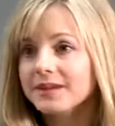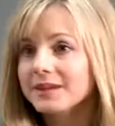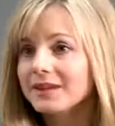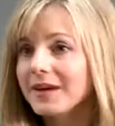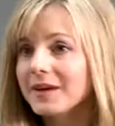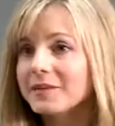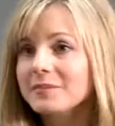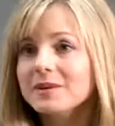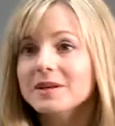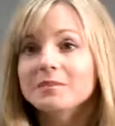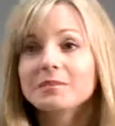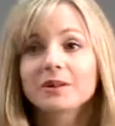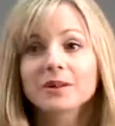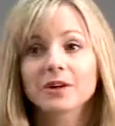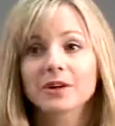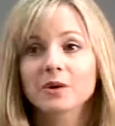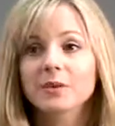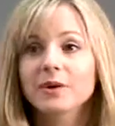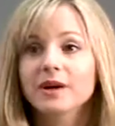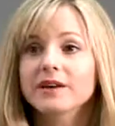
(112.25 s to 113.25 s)
A lot of people
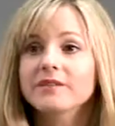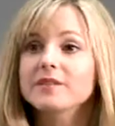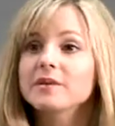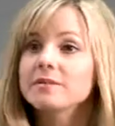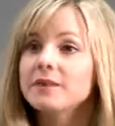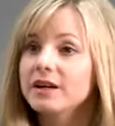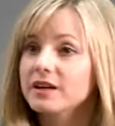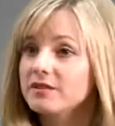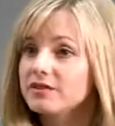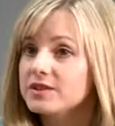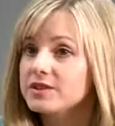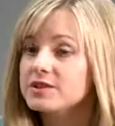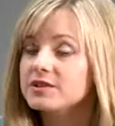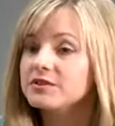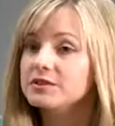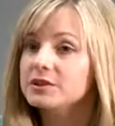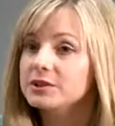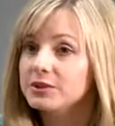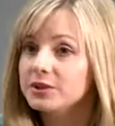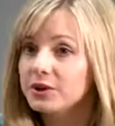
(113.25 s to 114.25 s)
are aware of the benefits
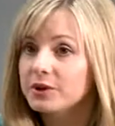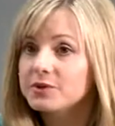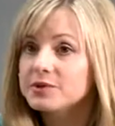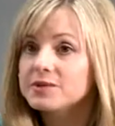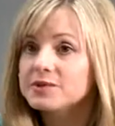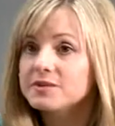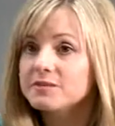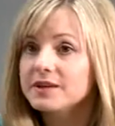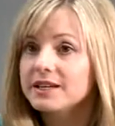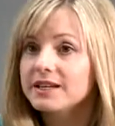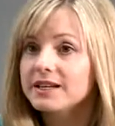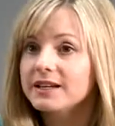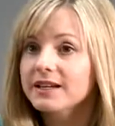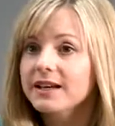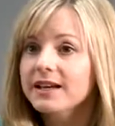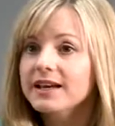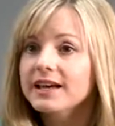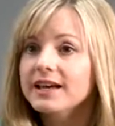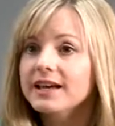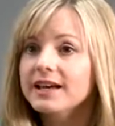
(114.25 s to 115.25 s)
of glucosamine
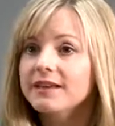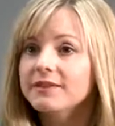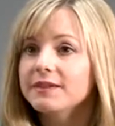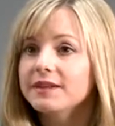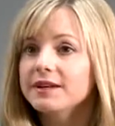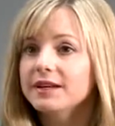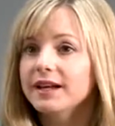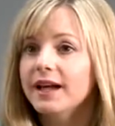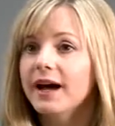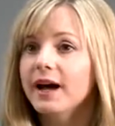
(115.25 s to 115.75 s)
in that it